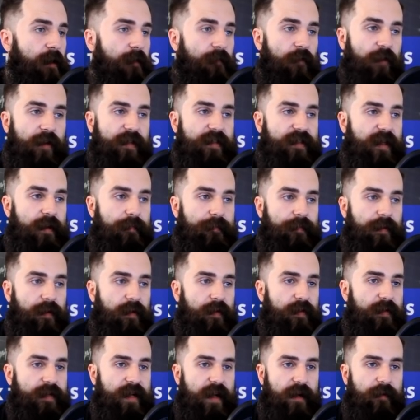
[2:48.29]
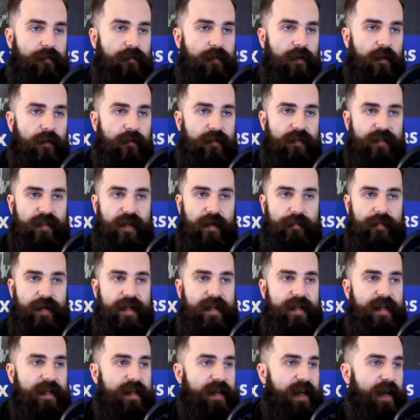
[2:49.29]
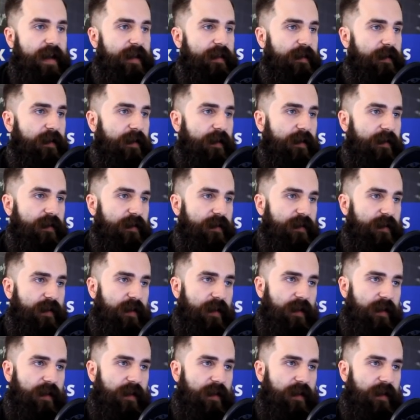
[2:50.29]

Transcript: for example, download some indicators,